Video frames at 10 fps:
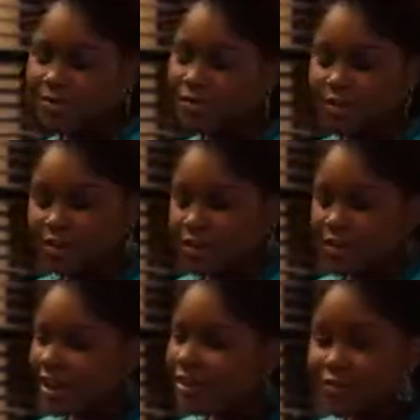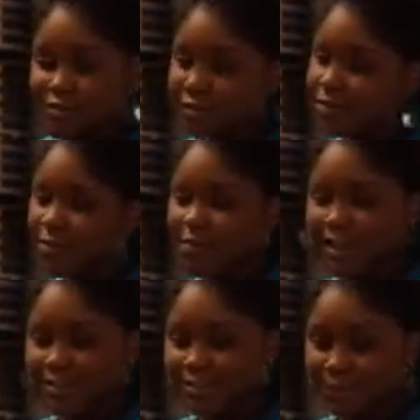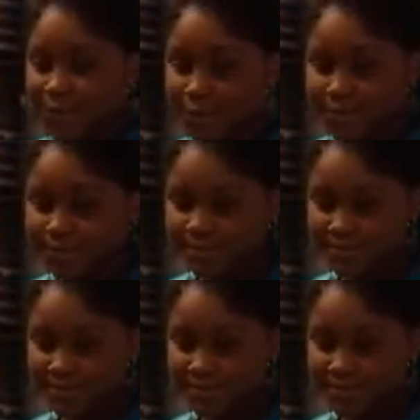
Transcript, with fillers: Before you know it, everything will be back to normal.